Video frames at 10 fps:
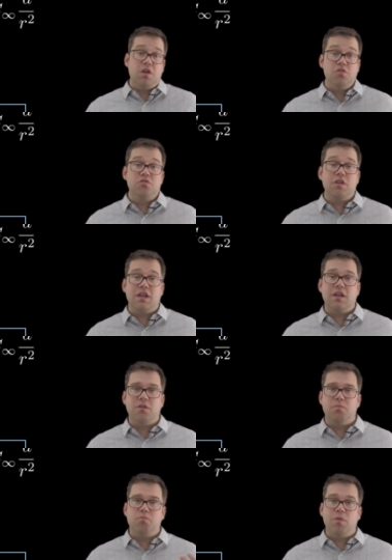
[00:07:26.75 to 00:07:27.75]
a, nutrient at
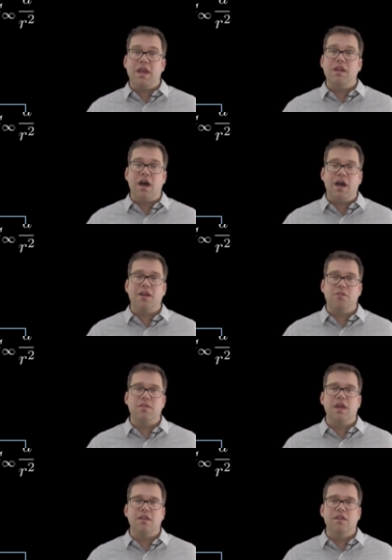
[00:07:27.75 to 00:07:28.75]
a rate higher
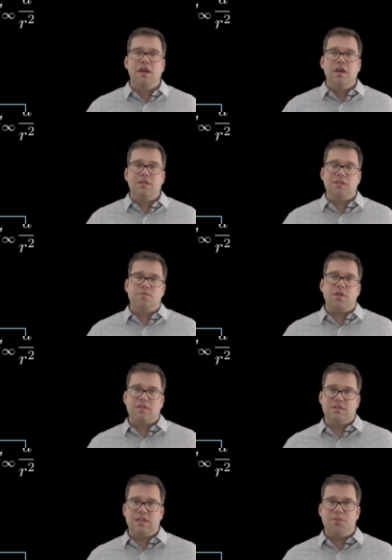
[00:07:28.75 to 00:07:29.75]
than this
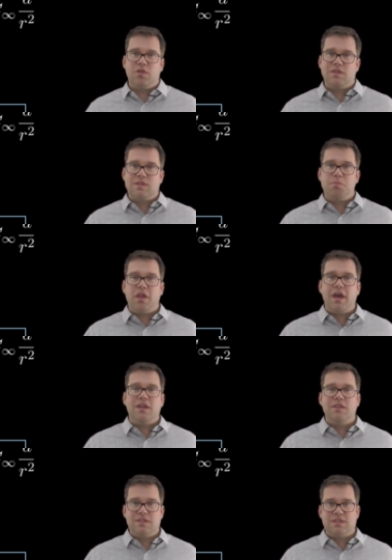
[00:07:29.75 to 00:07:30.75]
flux is able to supply
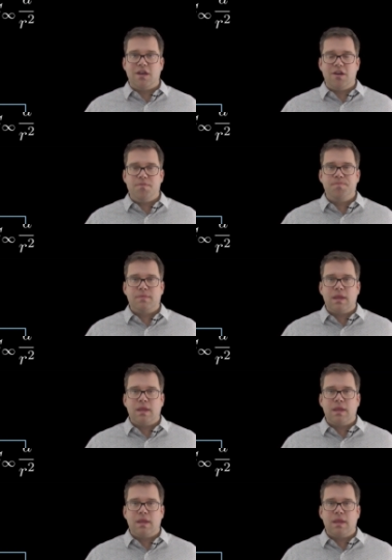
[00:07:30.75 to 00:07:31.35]
to the cell.